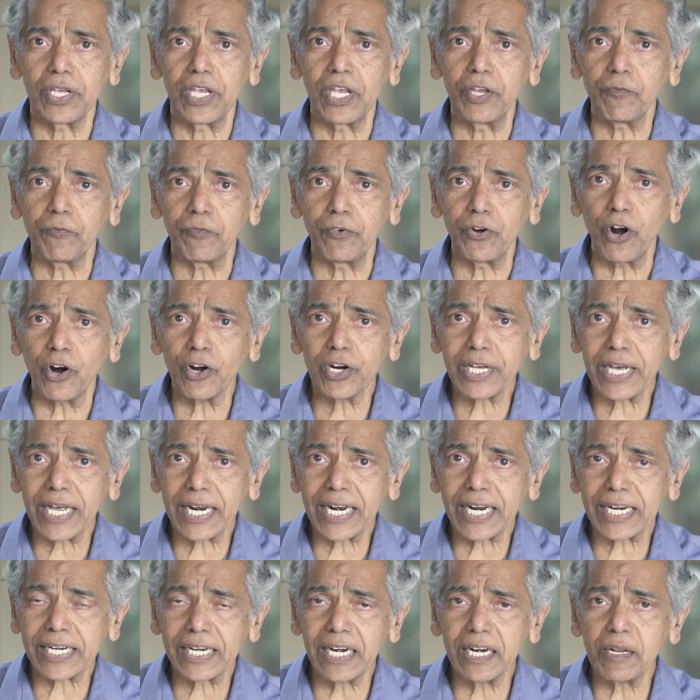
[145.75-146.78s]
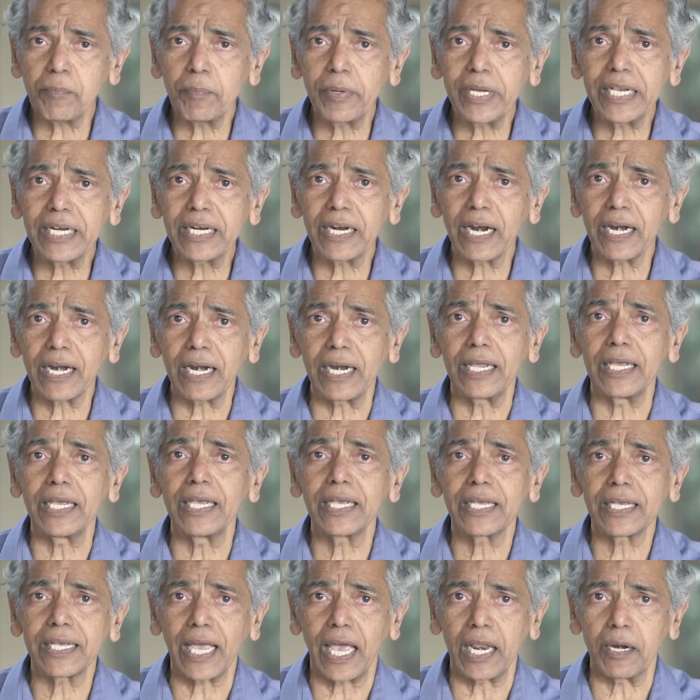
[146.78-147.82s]
if not corrected immediately,
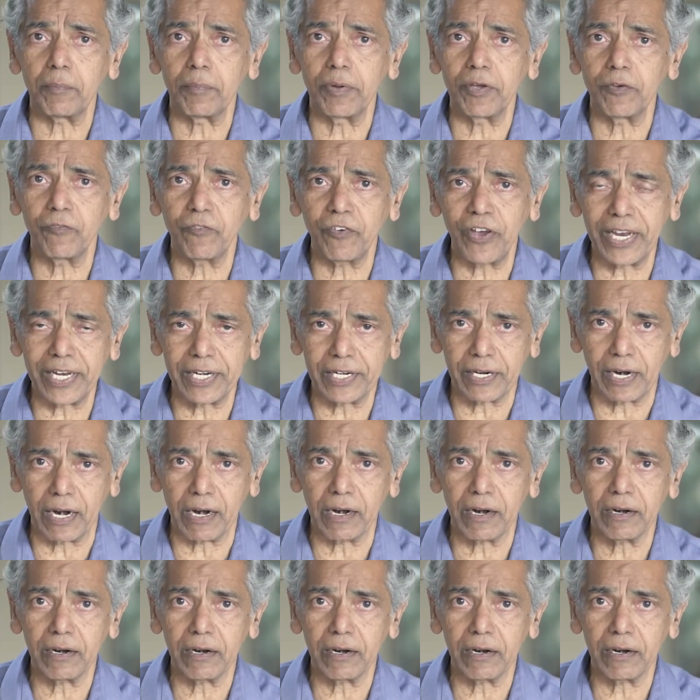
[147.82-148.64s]
can be fatal.